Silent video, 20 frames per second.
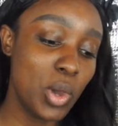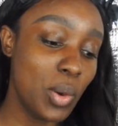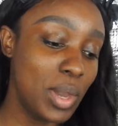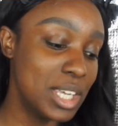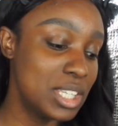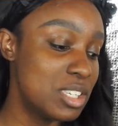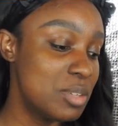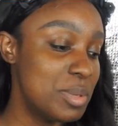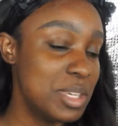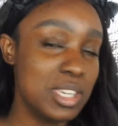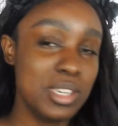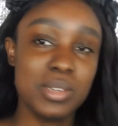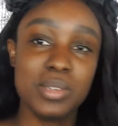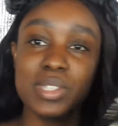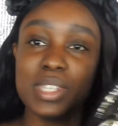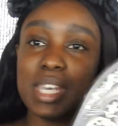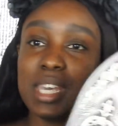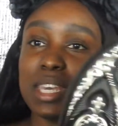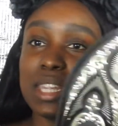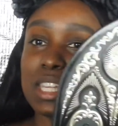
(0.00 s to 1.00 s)
going to be
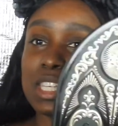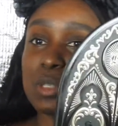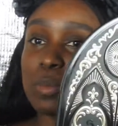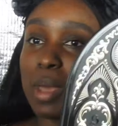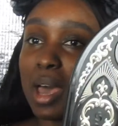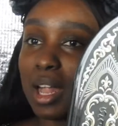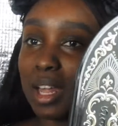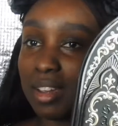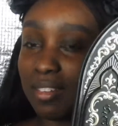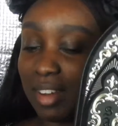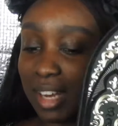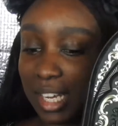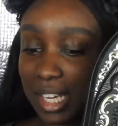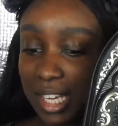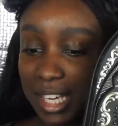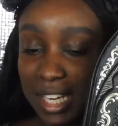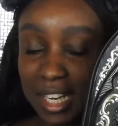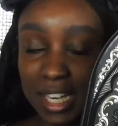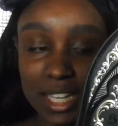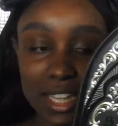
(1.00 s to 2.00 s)
using this palette right
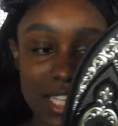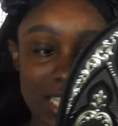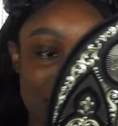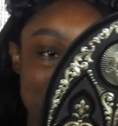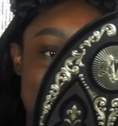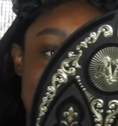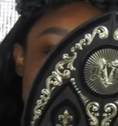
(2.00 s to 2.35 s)
here. That's